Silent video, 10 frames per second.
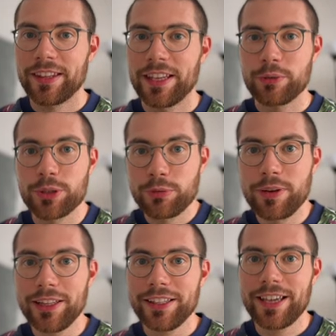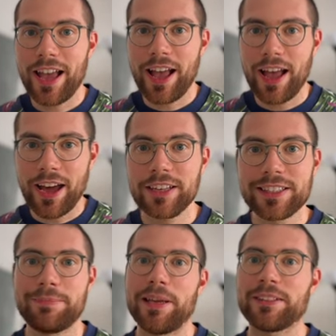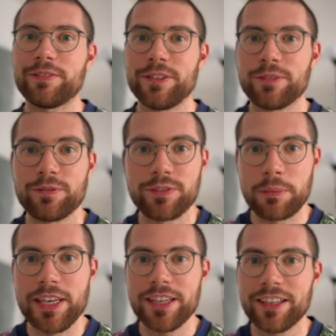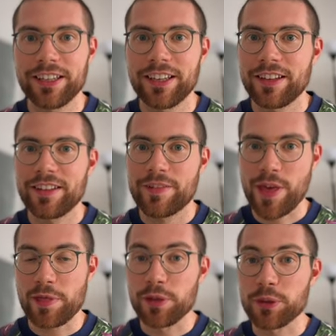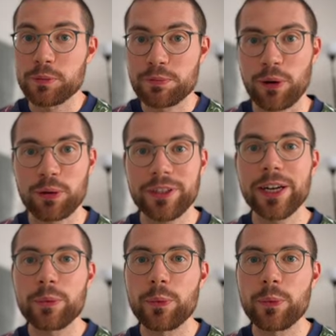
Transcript: It was really unexpected for me that this prototype